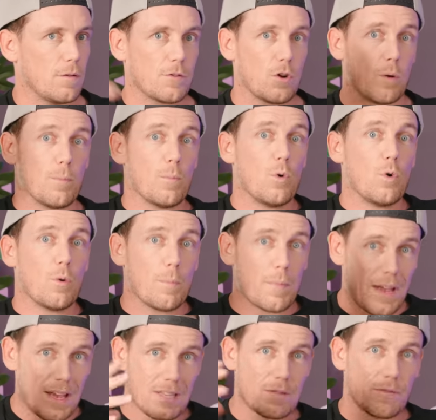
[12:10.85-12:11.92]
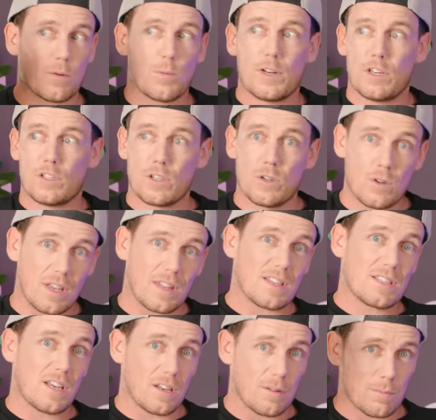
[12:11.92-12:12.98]
You've got more mass for when you do get
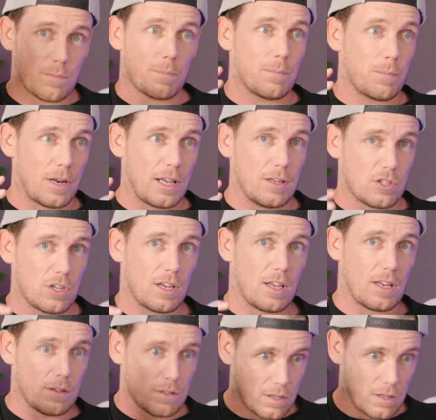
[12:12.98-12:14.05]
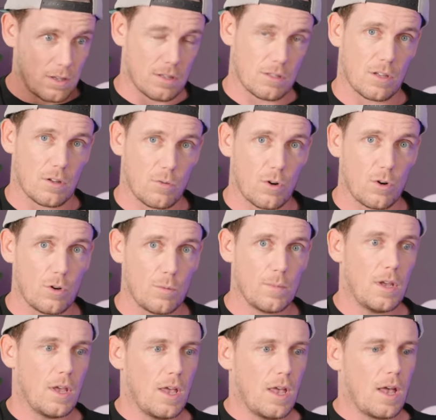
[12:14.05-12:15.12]
the sun bleaching into the to the
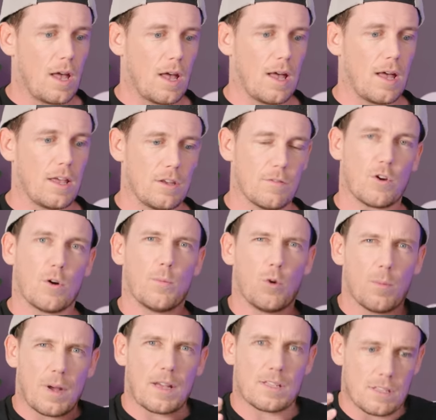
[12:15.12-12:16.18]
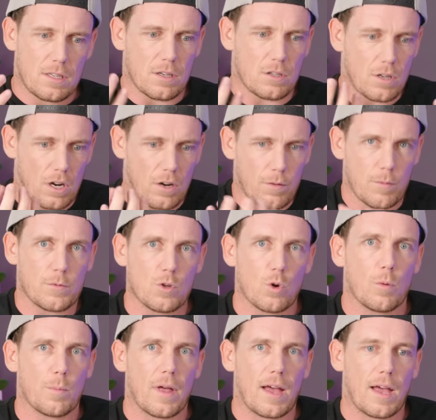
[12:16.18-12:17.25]
room uh, you've got more mass to kind of
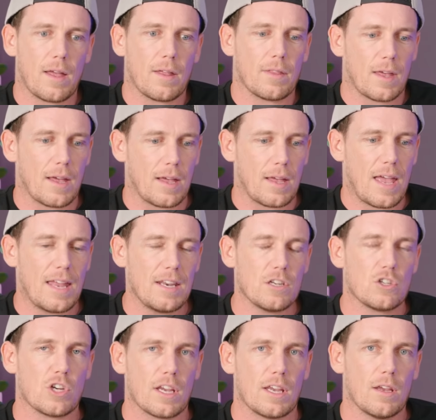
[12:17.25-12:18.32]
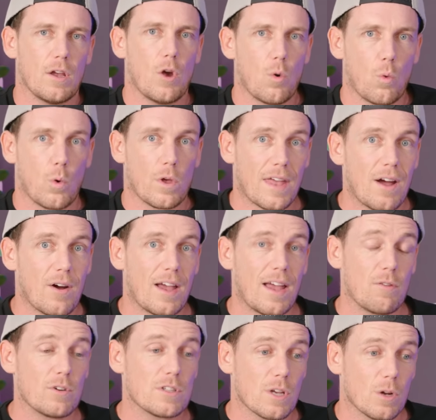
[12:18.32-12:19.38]
absorb that, that energy
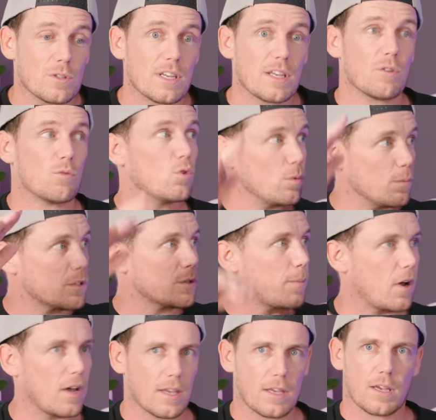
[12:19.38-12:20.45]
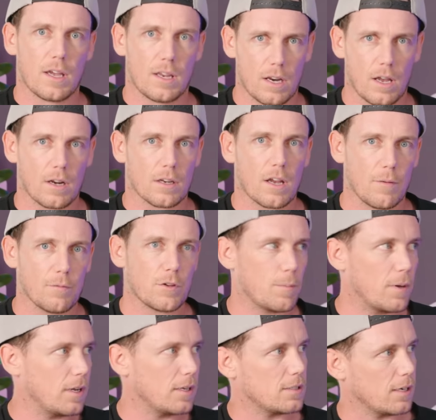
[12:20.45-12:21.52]
without resulting in a room spike and
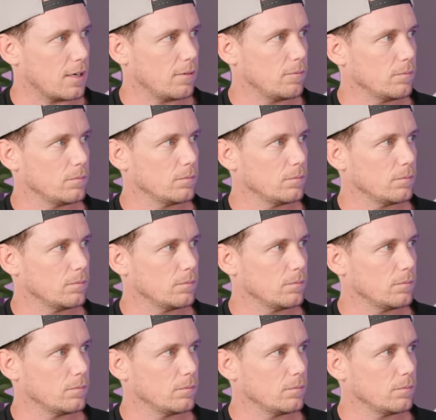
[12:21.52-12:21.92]
uncomfortability.